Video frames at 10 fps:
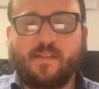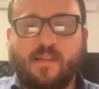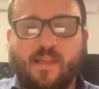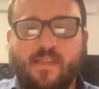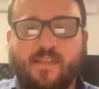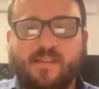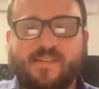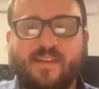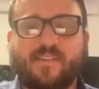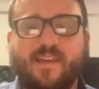at least
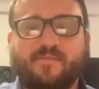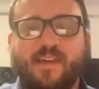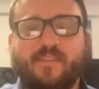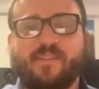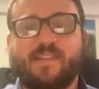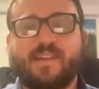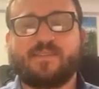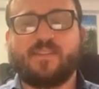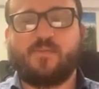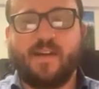have at
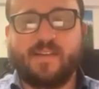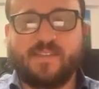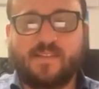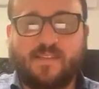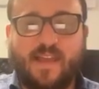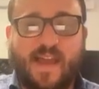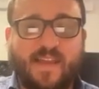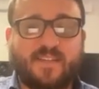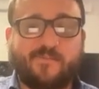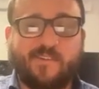least twice the
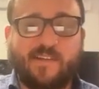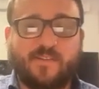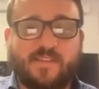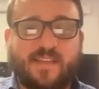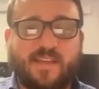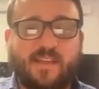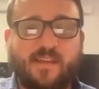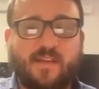highest frequency